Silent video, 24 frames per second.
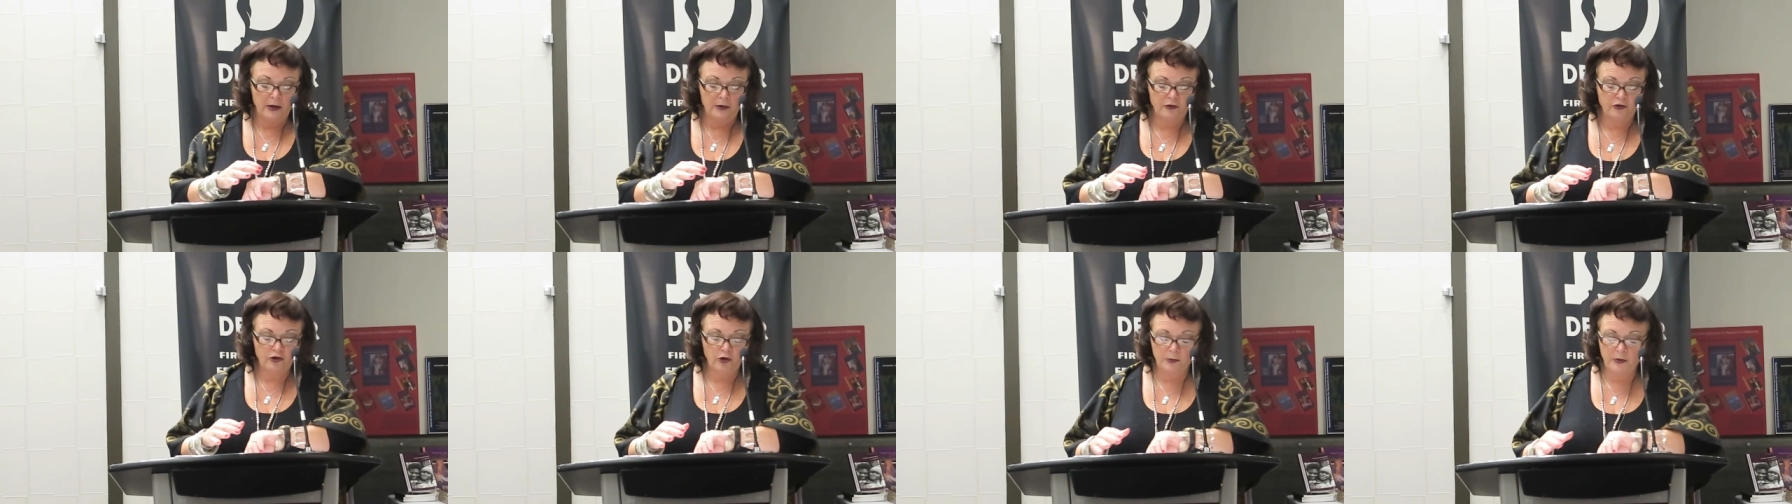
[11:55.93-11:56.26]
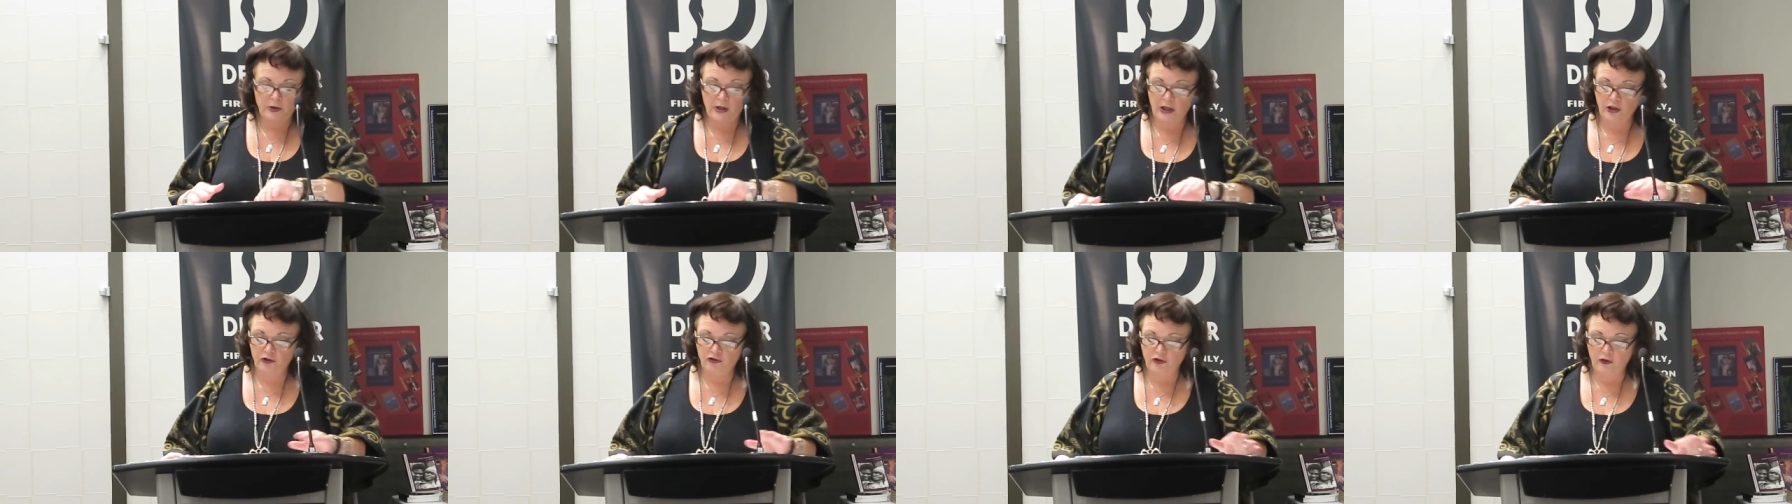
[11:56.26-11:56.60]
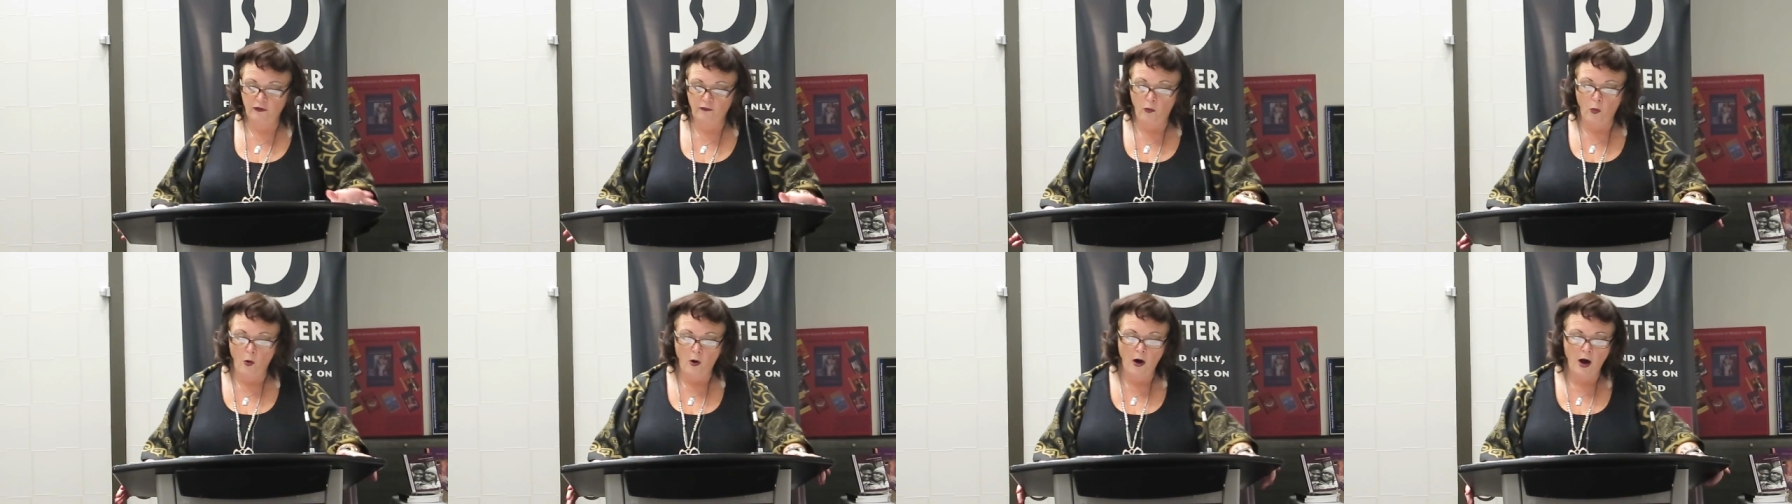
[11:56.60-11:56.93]

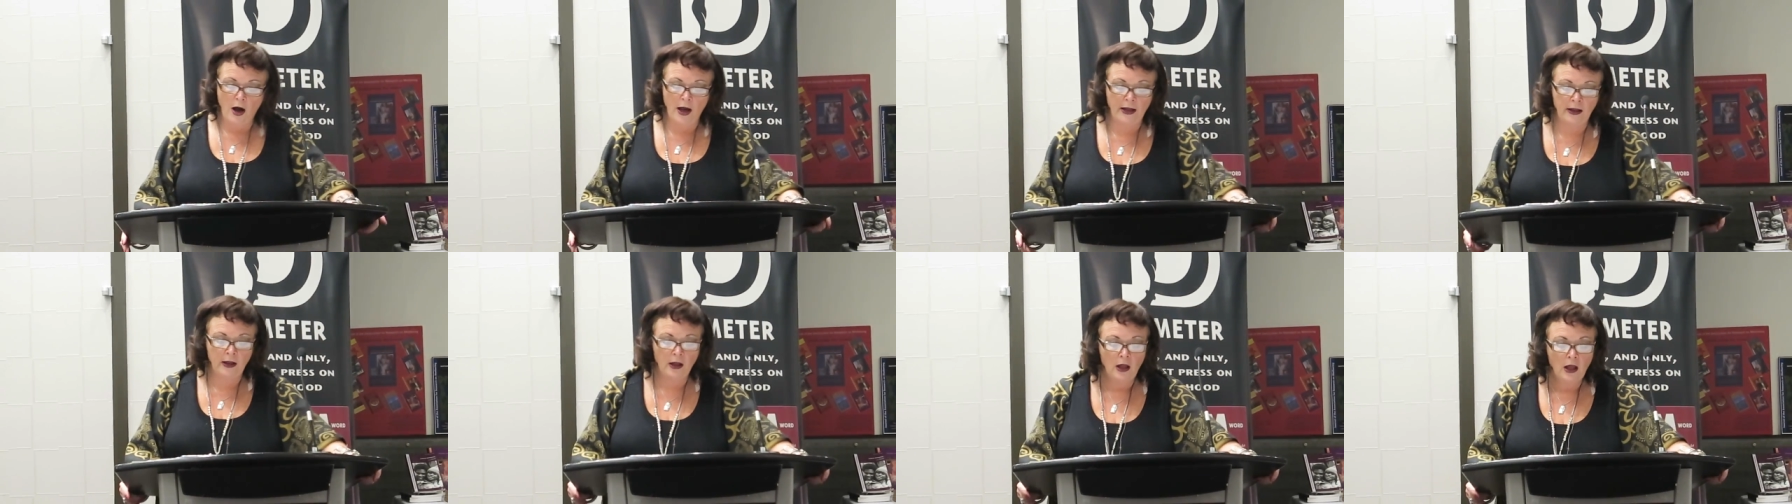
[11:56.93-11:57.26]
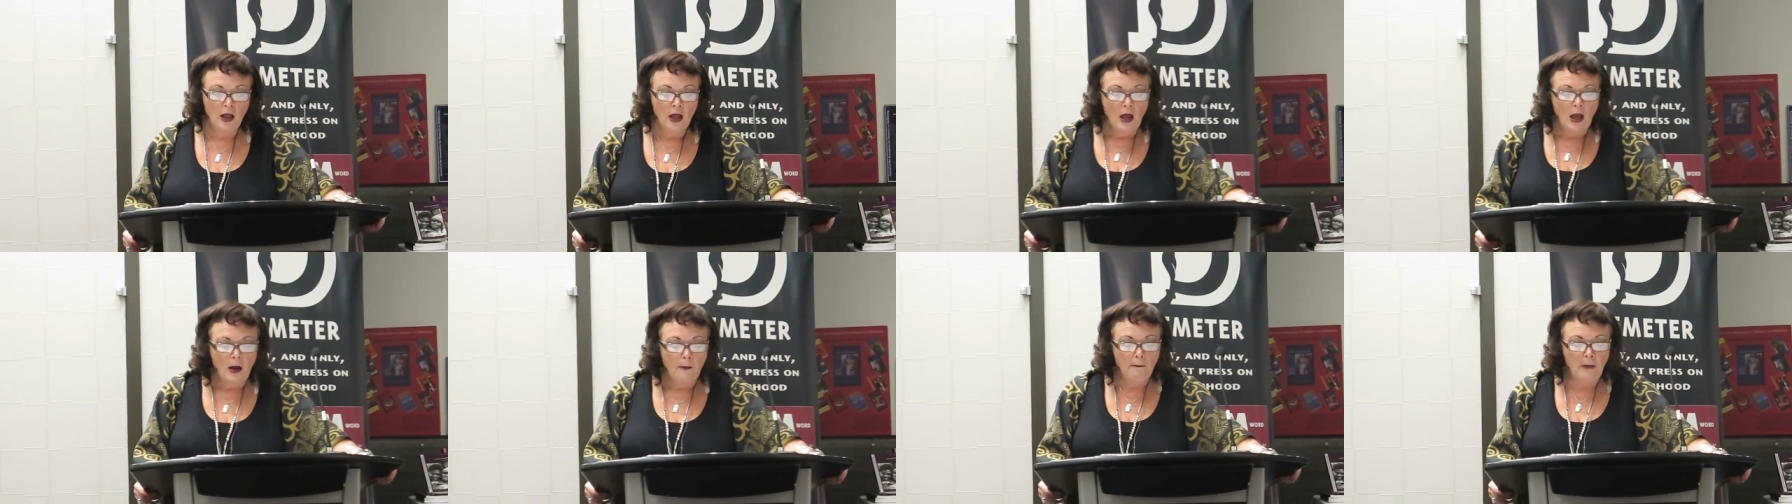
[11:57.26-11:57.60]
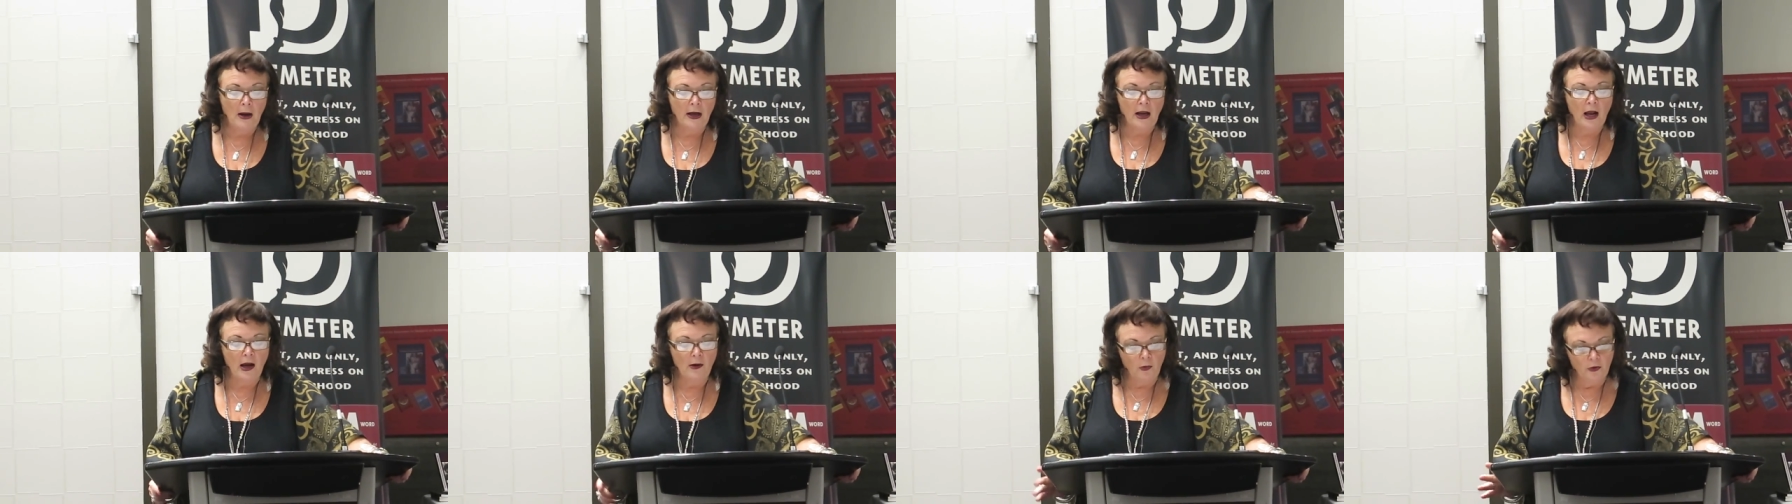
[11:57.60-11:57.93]
interpretation of why,
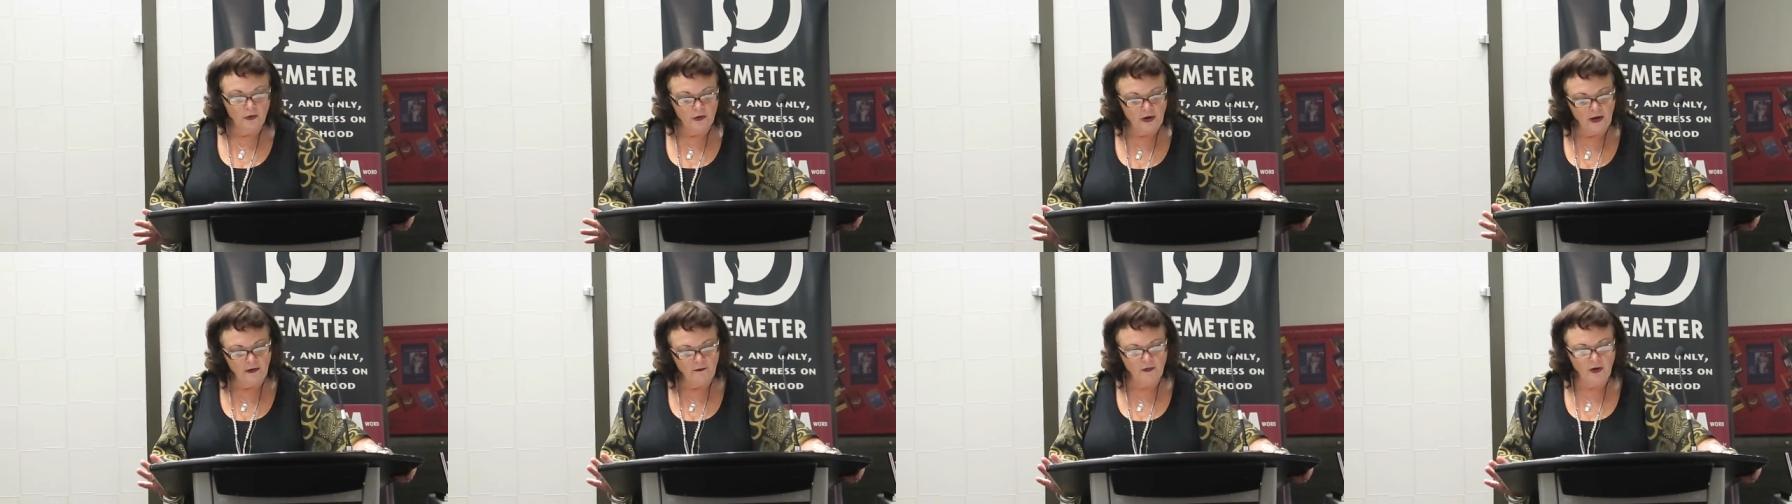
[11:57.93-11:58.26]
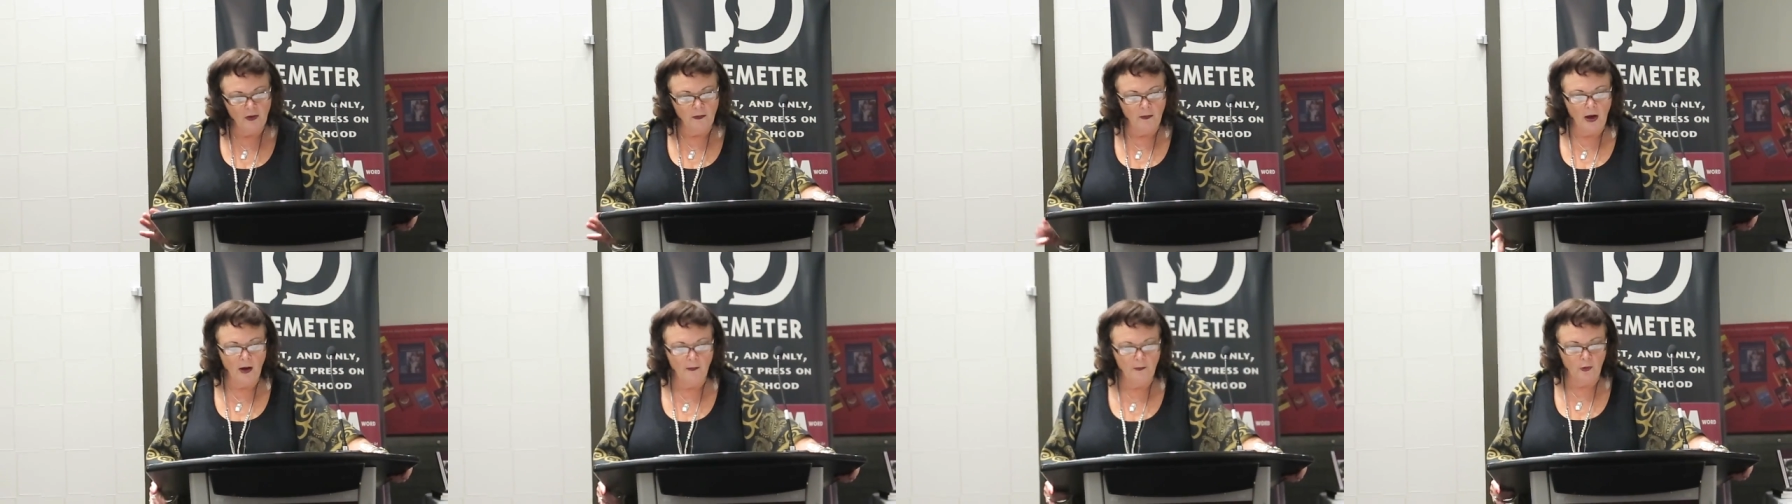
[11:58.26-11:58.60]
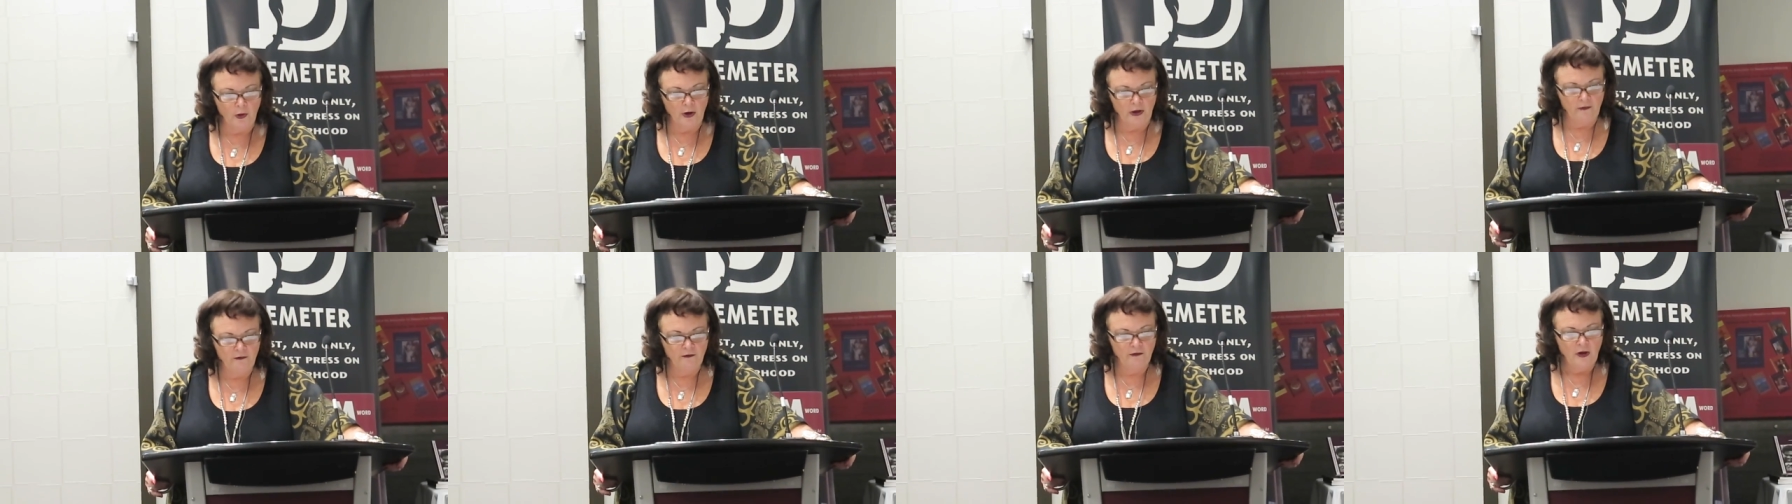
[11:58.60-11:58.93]
but I will give a
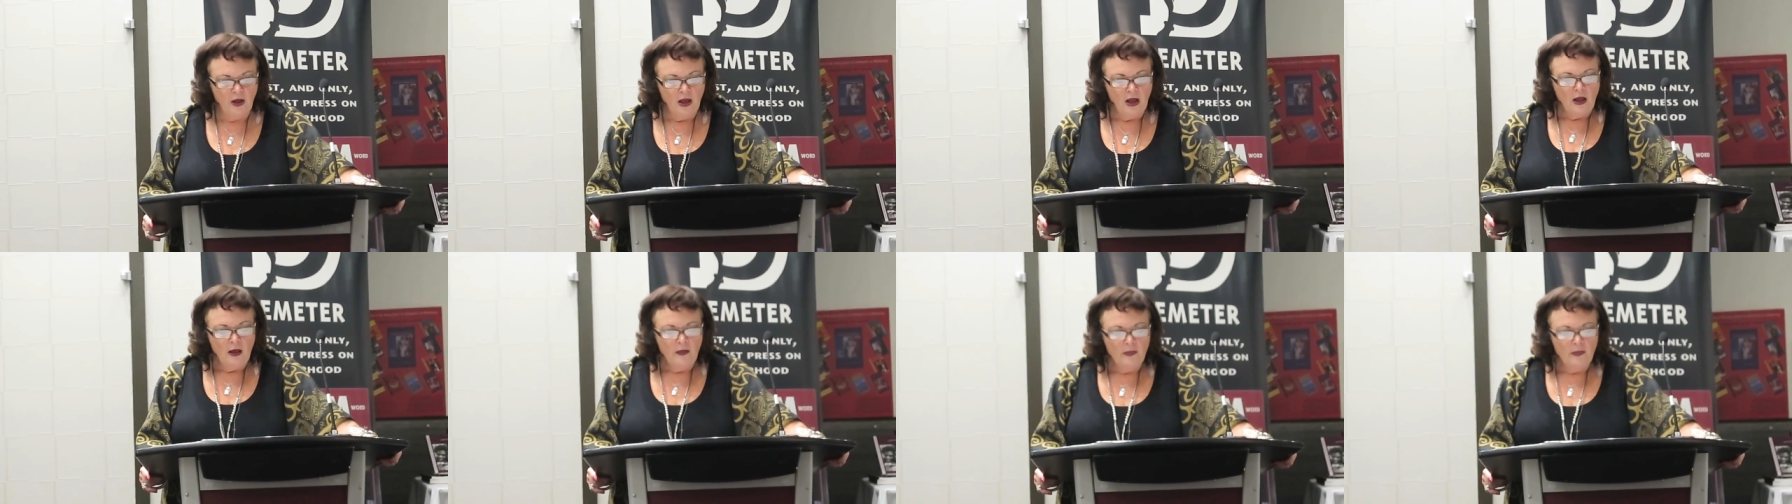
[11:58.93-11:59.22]
brief.